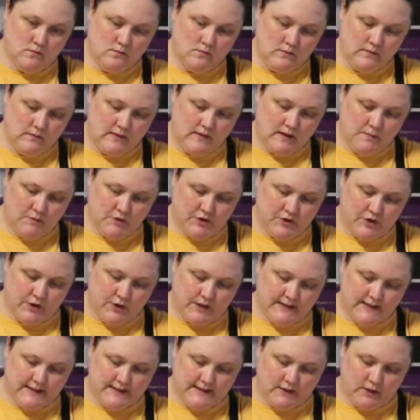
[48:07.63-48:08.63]
Just going
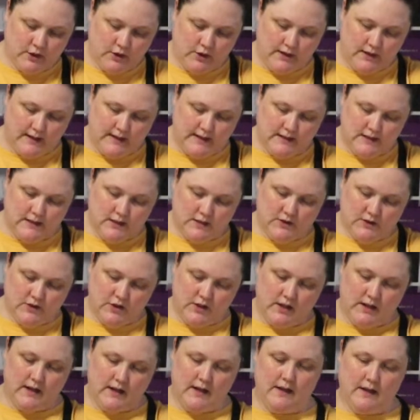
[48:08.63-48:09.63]
slowly just so
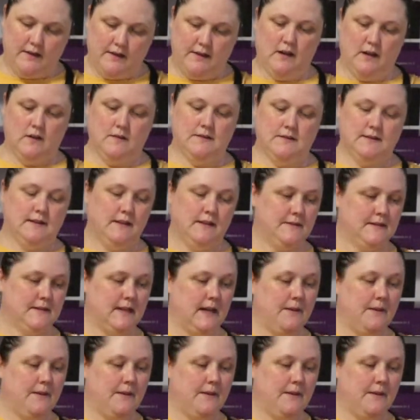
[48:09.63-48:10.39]
that nothing else lifts up.